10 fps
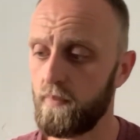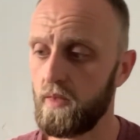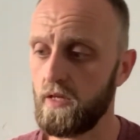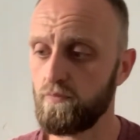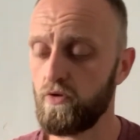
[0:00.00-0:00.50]

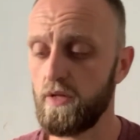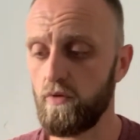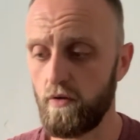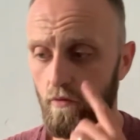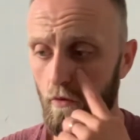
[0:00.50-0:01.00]
it's pretty
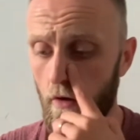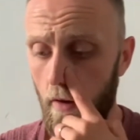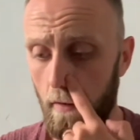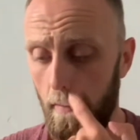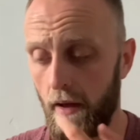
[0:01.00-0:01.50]
breathable.
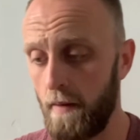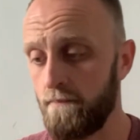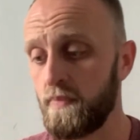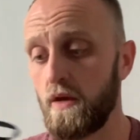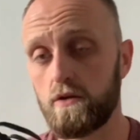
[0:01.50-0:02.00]

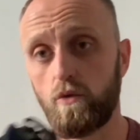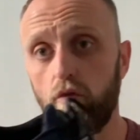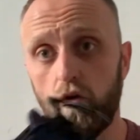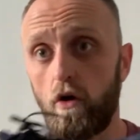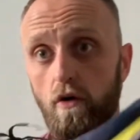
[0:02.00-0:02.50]
So
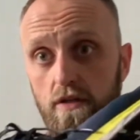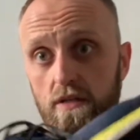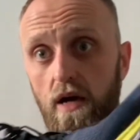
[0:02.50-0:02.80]
overall,